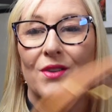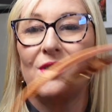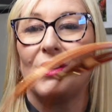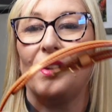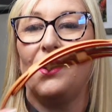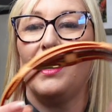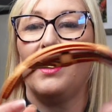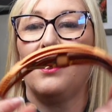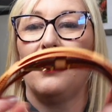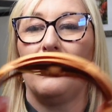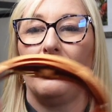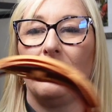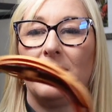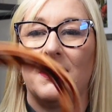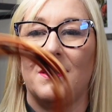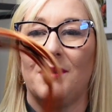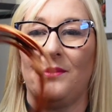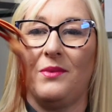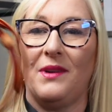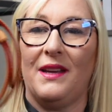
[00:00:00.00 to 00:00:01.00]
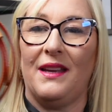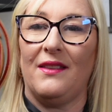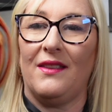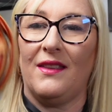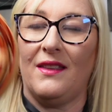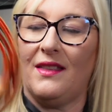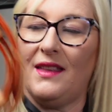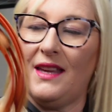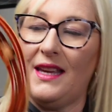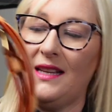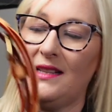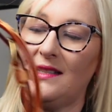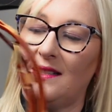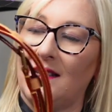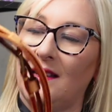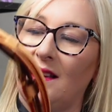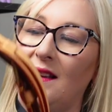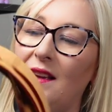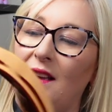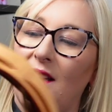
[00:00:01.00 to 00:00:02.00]
it comes with
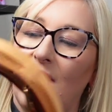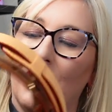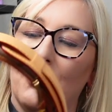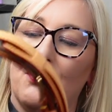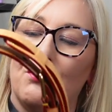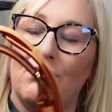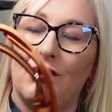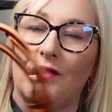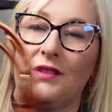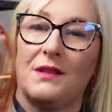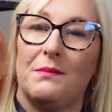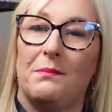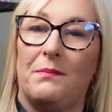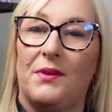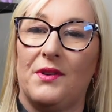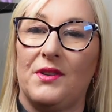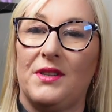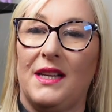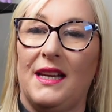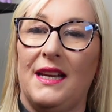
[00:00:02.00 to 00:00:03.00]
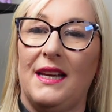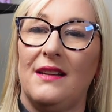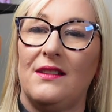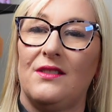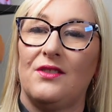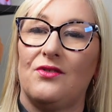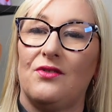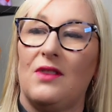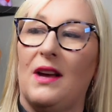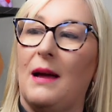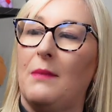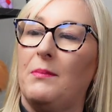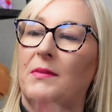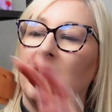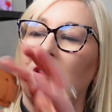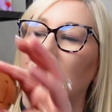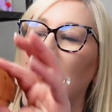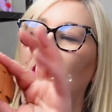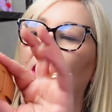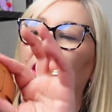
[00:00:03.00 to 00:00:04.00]
this crossbody strap
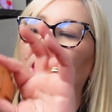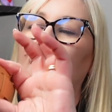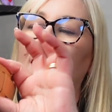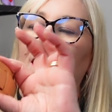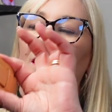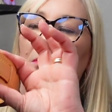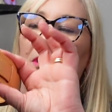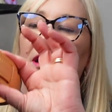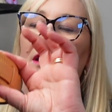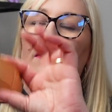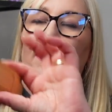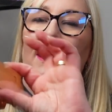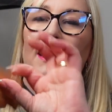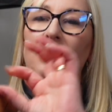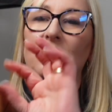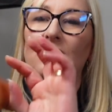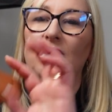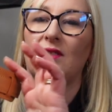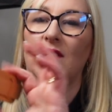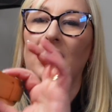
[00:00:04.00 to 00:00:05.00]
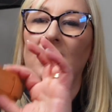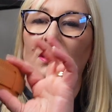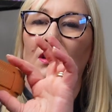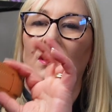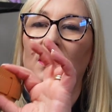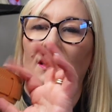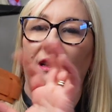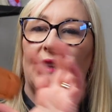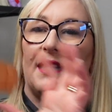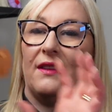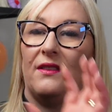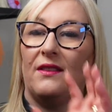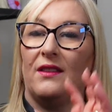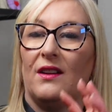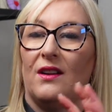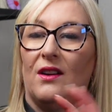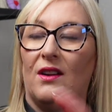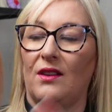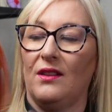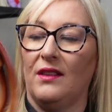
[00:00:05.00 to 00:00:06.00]
that's got a little bit of extra
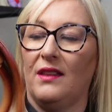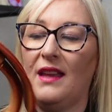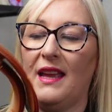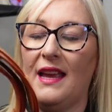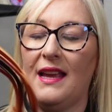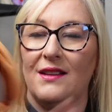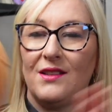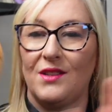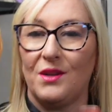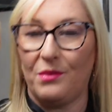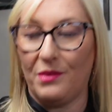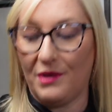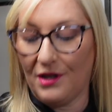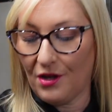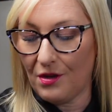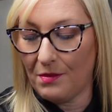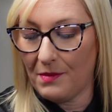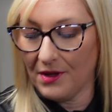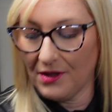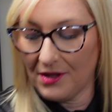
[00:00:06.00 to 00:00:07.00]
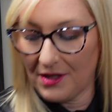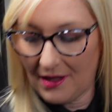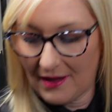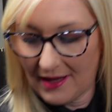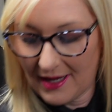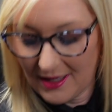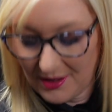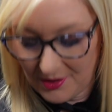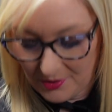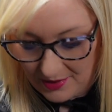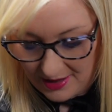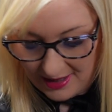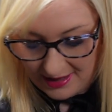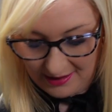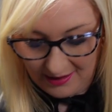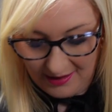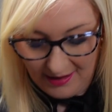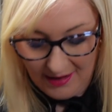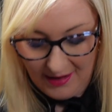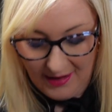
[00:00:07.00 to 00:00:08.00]
leather on there, so we'll come on to that as
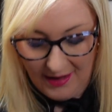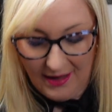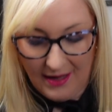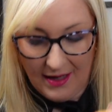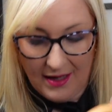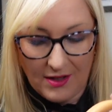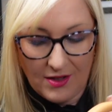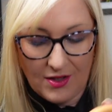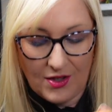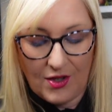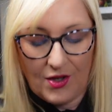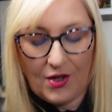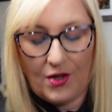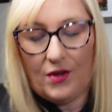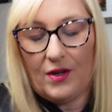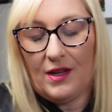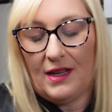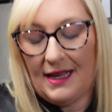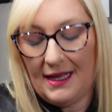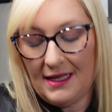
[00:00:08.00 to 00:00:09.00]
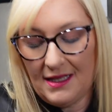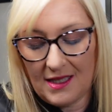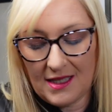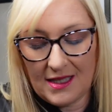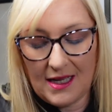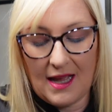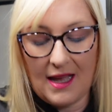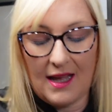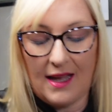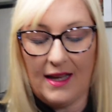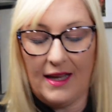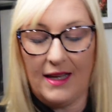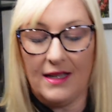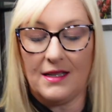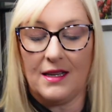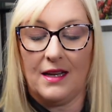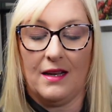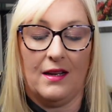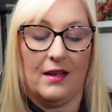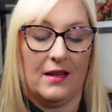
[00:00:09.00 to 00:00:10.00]
well. So
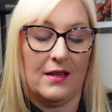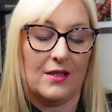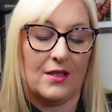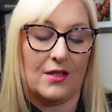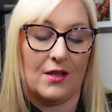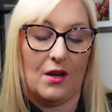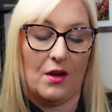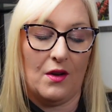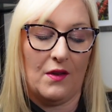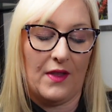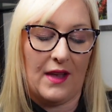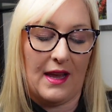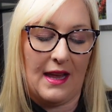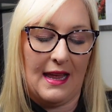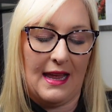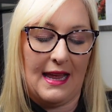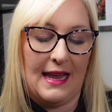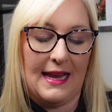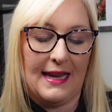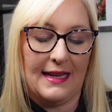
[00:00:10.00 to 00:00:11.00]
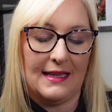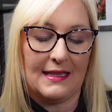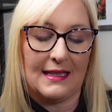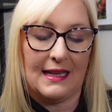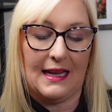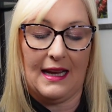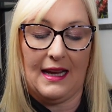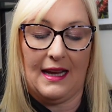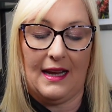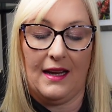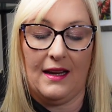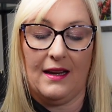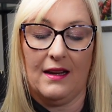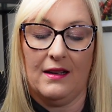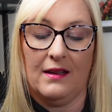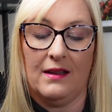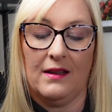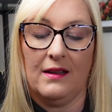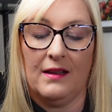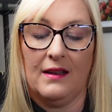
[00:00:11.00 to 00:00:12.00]
inside, so there is
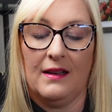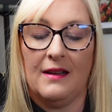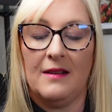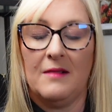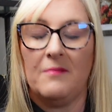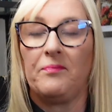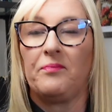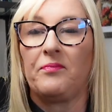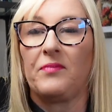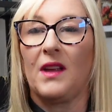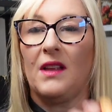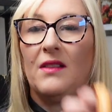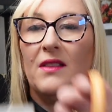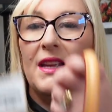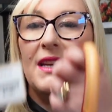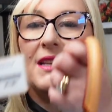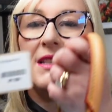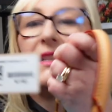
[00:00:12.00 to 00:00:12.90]
these